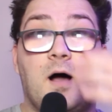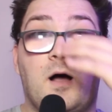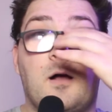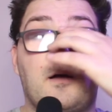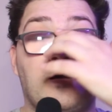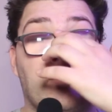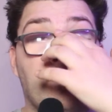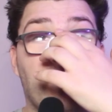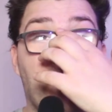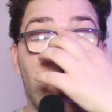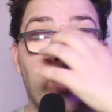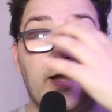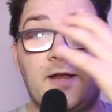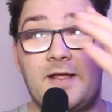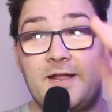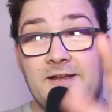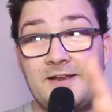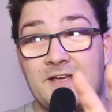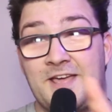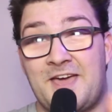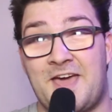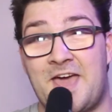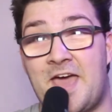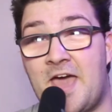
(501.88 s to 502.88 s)
gonna, I need
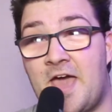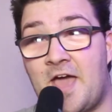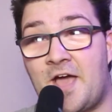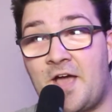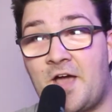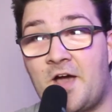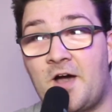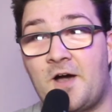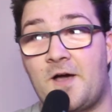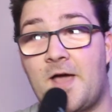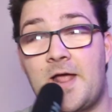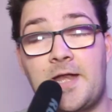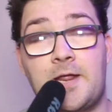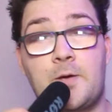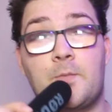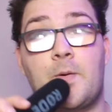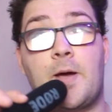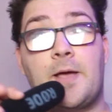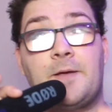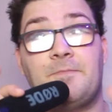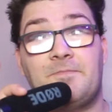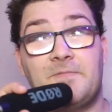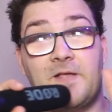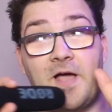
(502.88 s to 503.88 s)
to get a haircut.
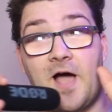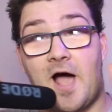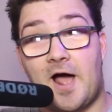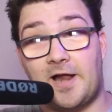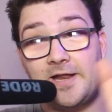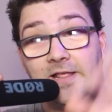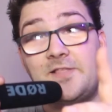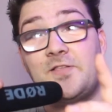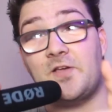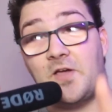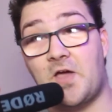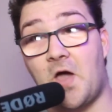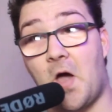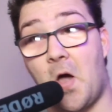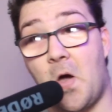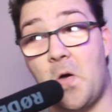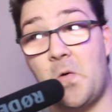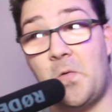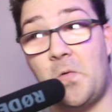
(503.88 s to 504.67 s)
Anyway, I need to go.